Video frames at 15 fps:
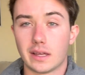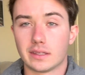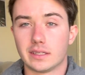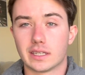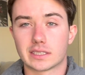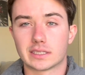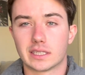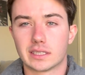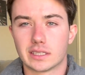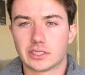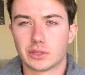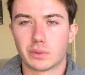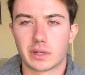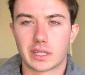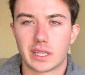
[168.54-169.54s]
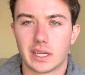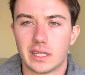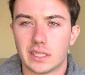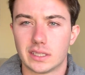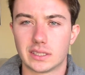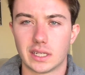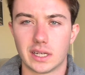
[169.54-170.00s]
the next thing that you want to get
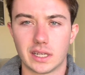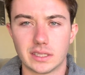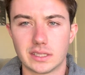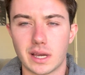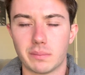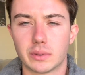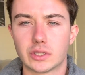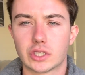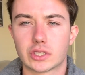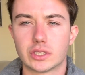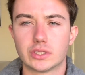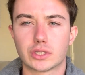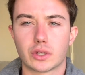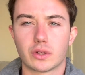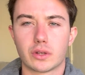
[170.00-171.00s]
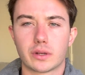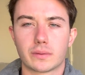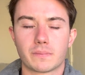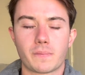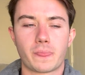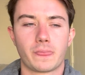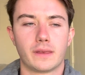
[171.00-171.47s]
is a temperature controller.
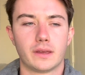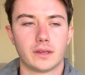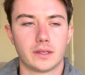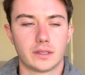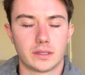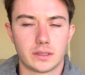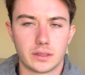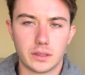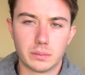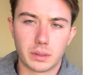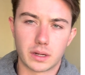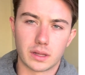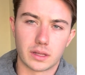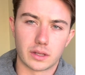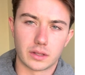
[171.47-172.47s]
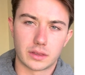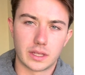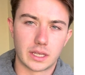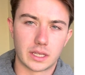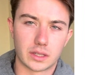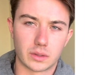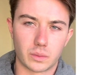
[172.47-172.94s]
You put a little
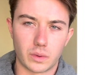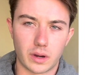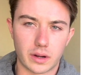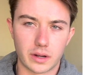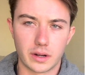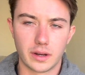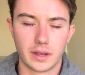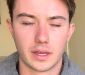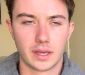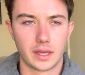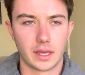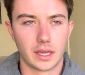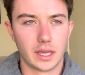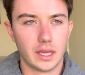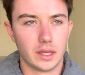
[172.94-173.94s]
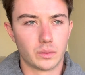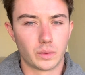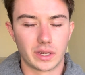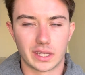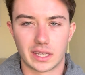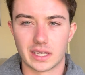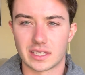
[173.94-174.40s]
thing in the water, and when
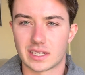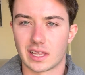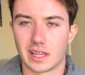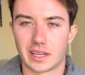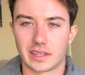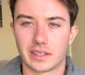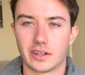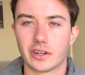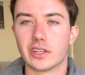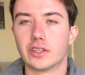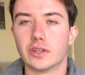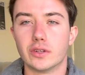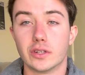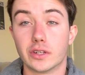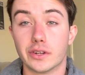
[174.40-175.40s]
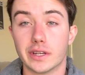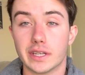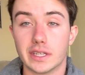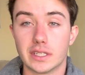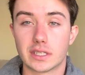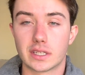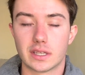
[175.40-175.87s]
it gets to like 32
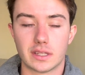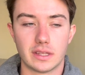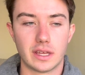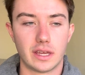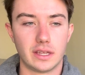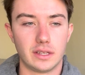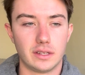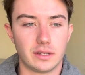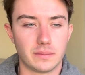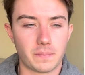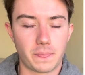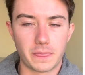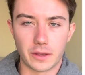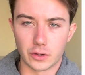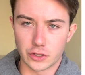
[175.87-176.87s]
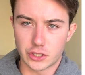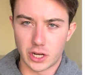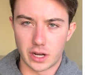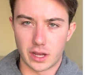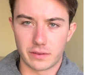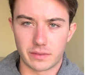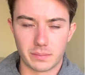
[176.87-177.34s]
degrees, then it'll
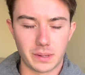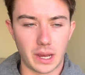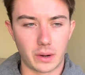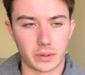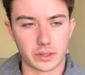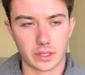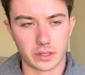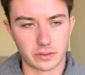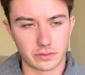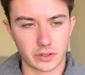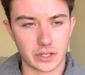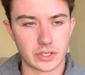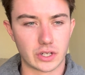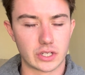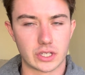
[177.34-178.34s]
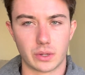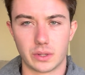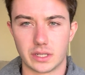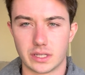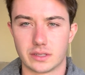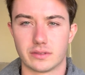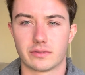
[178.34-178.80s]
shut off the power to the freezer so it
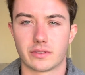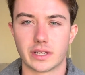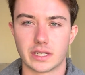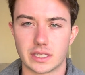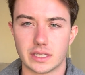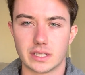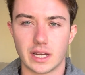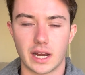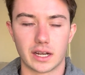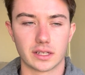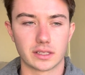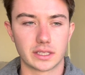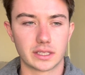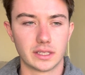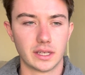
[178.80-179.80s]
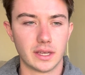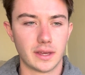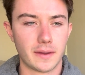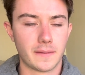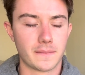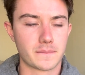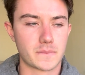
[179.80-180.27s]
doesn't freeze entirely.
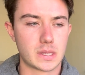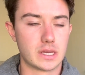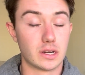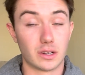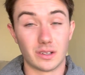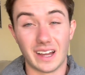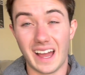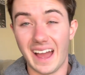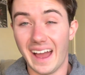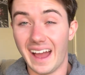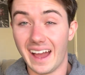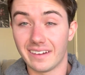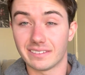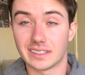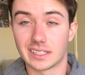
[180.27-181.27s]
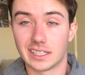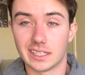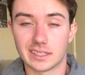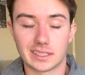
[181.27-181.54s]
You don't have to get